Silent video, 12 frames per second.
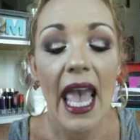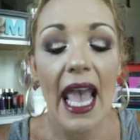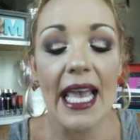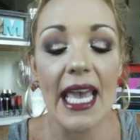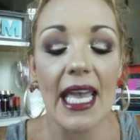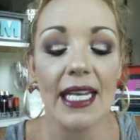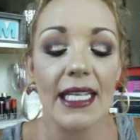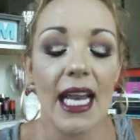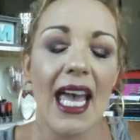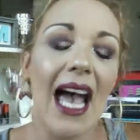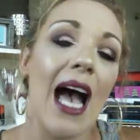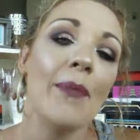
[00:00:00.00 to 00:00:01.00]
and
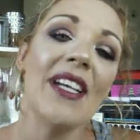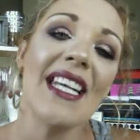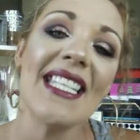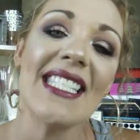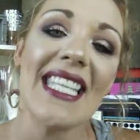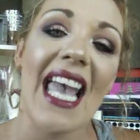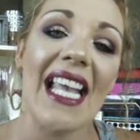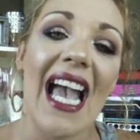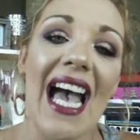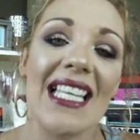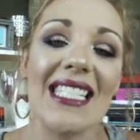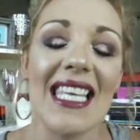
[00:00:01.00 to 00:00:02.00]
I'm gonna say,
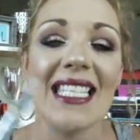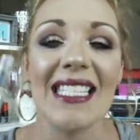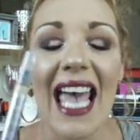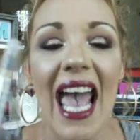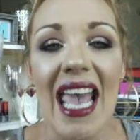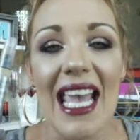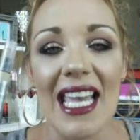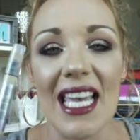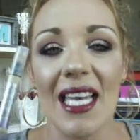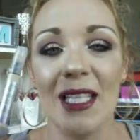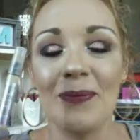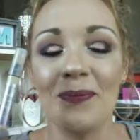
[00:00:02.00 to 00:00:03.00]
guys, it's
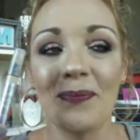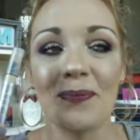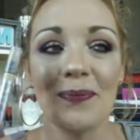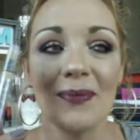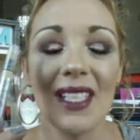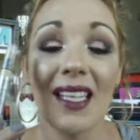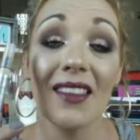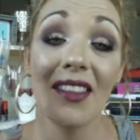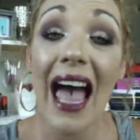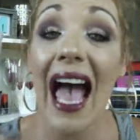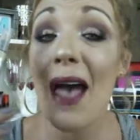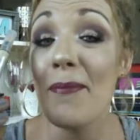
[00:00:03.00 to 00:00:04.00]
a
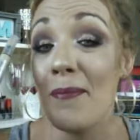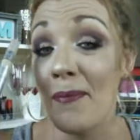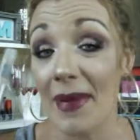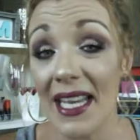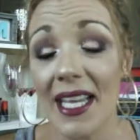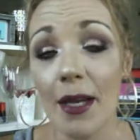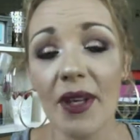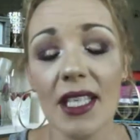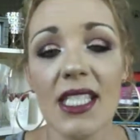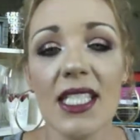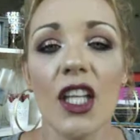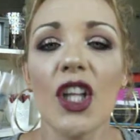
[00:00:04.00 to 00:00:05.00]
light medium
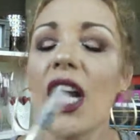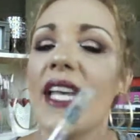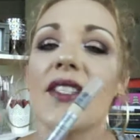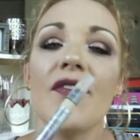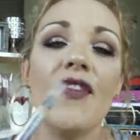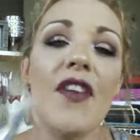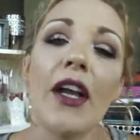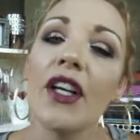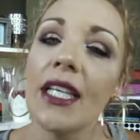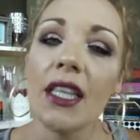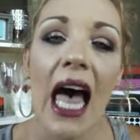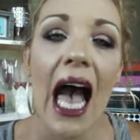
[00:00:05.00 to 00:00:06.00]
concealer. It's
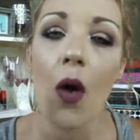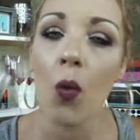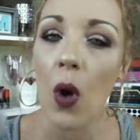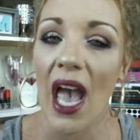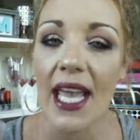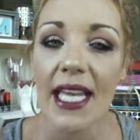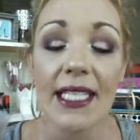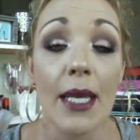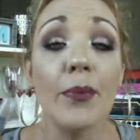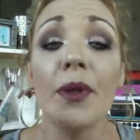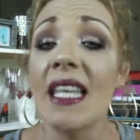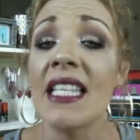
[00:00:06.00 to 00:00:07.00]
very lightweight,
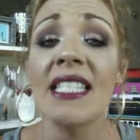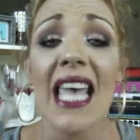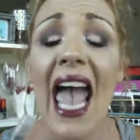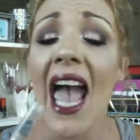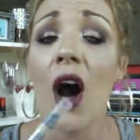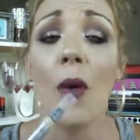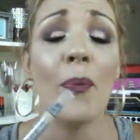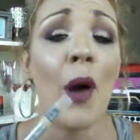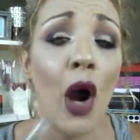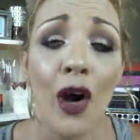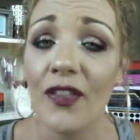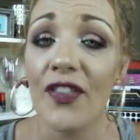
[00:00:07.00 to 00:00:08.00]
blends out
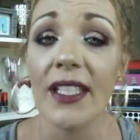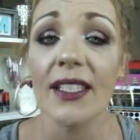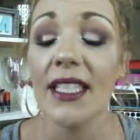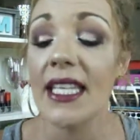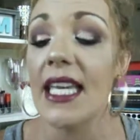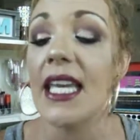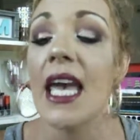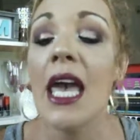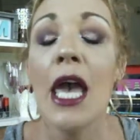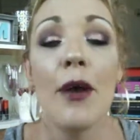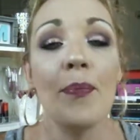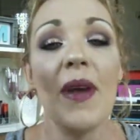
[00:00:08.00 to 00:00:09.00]
perfectly.
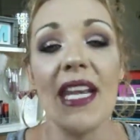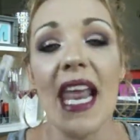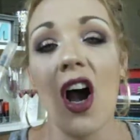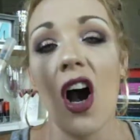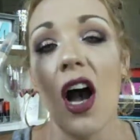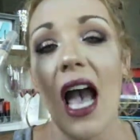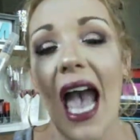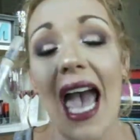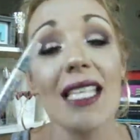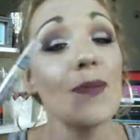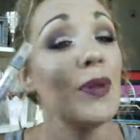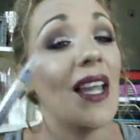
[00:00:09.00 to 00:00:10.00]
But now,
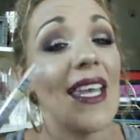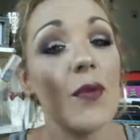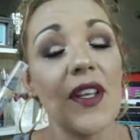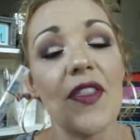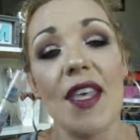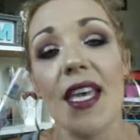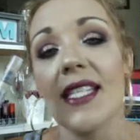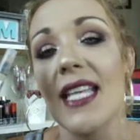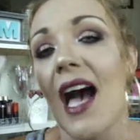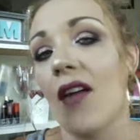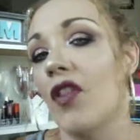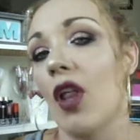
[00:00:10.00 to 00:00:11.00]
as playing with this,
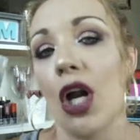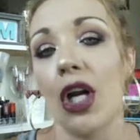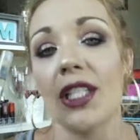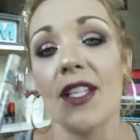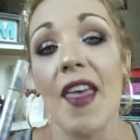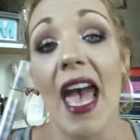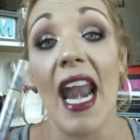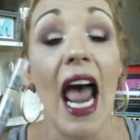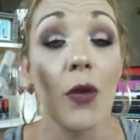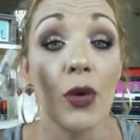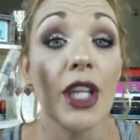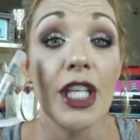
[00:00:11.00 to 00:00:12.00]
I've learned that
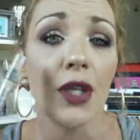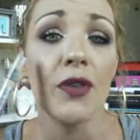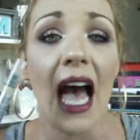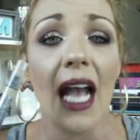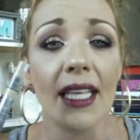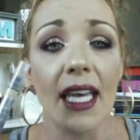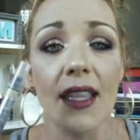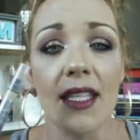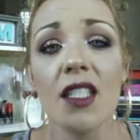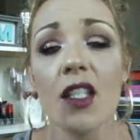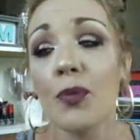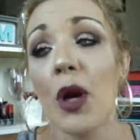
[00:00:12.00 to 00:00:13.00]
I really do like it.
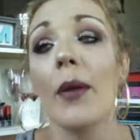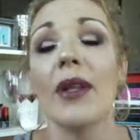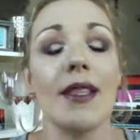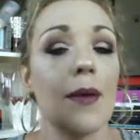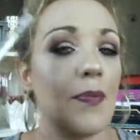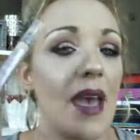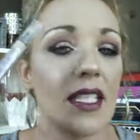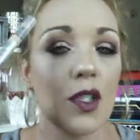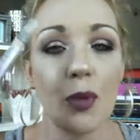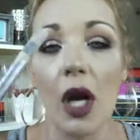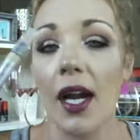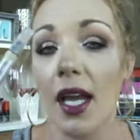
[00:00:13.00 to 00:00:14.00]
This is probably the
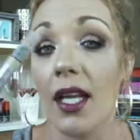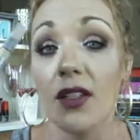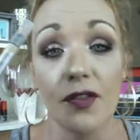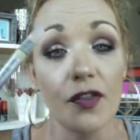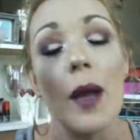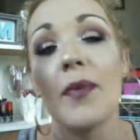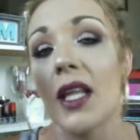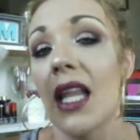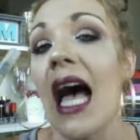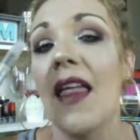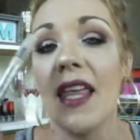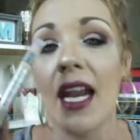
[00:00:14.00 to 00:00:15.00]
best product from the
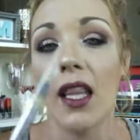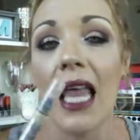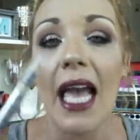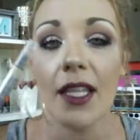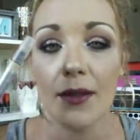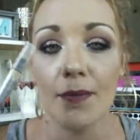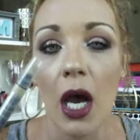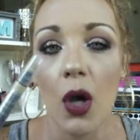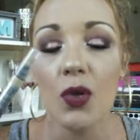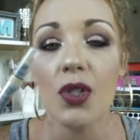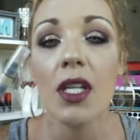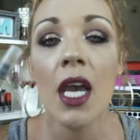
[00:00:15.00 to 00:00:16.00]
line that I like the
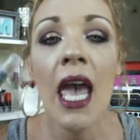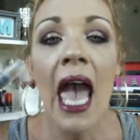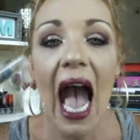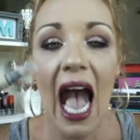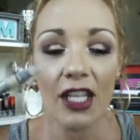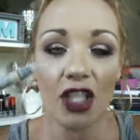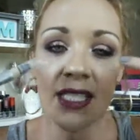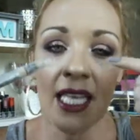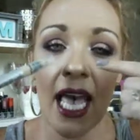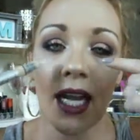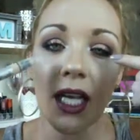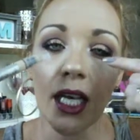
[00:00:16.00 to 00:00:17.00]
most. I just
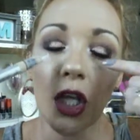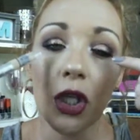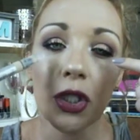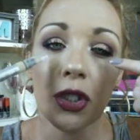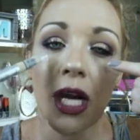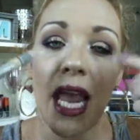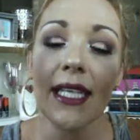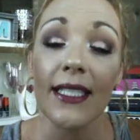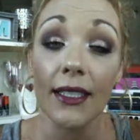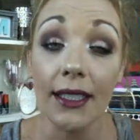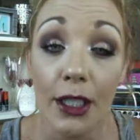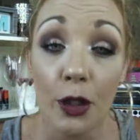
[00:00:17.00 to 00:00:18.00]
kind of color
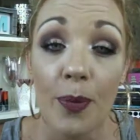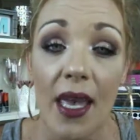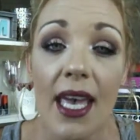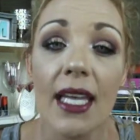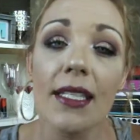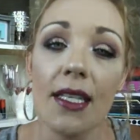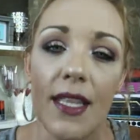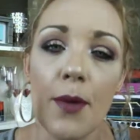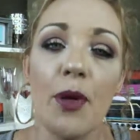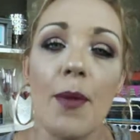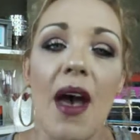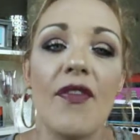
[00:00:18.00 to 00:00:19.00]
correct a little bit,
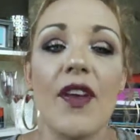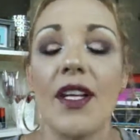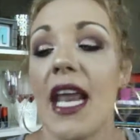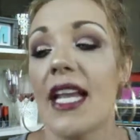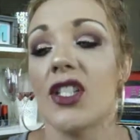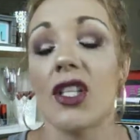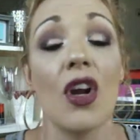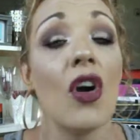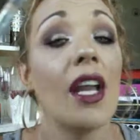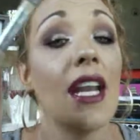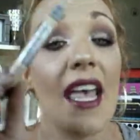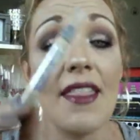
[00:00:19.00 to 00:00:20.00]
then put my foundation
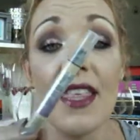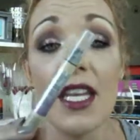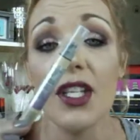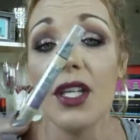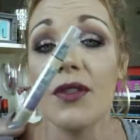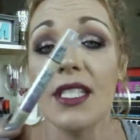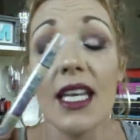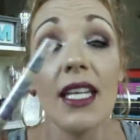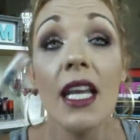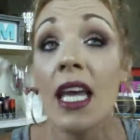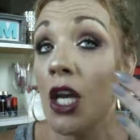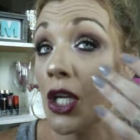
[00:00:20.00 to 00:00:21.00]
on, and then use
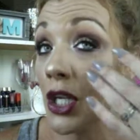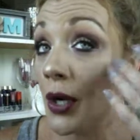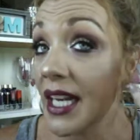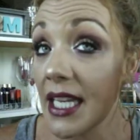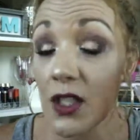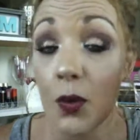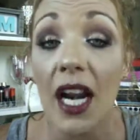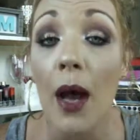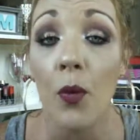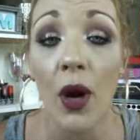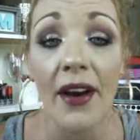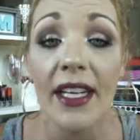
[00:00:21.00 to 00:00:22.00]
it. You know, it is what
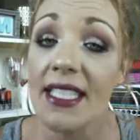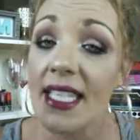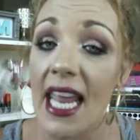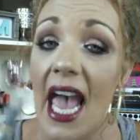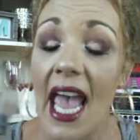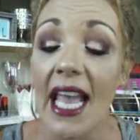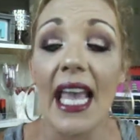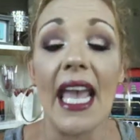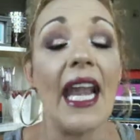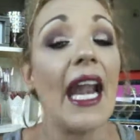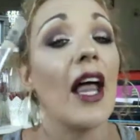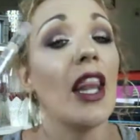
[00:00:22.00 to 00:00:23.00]
I'm wearing today,
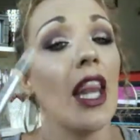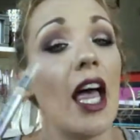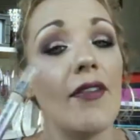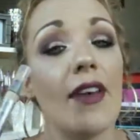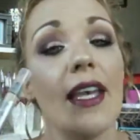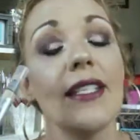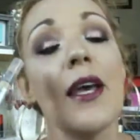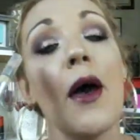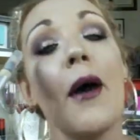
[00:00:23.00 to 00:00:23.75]
and I love it.